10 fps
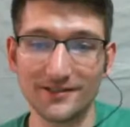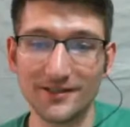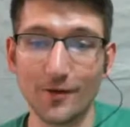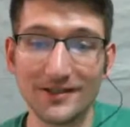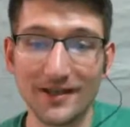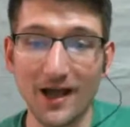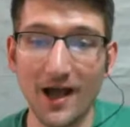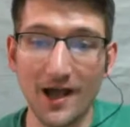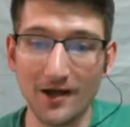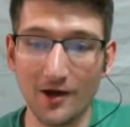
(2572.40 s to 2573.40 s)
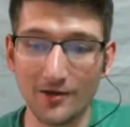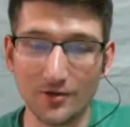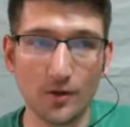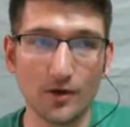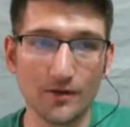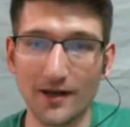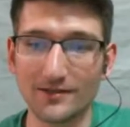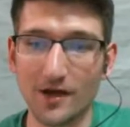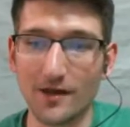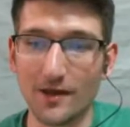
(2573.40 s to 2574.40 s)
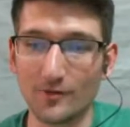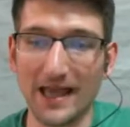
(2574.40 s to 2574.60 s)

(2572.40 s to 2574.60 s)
There was a guy on Twitter that I saw that was